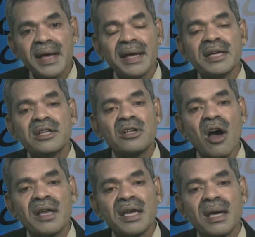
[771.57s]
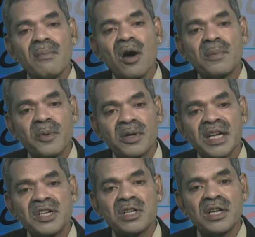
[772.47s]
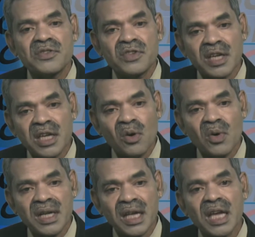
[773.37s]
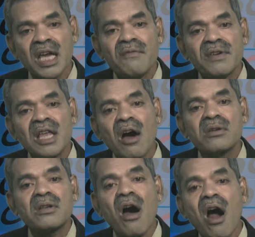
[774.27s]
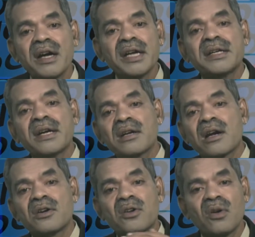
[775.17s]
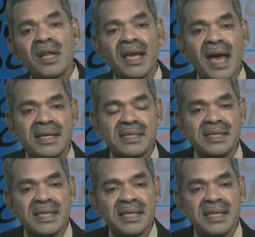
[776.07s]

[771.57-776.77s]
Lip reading: in talking about protection and security without audit and controlling access.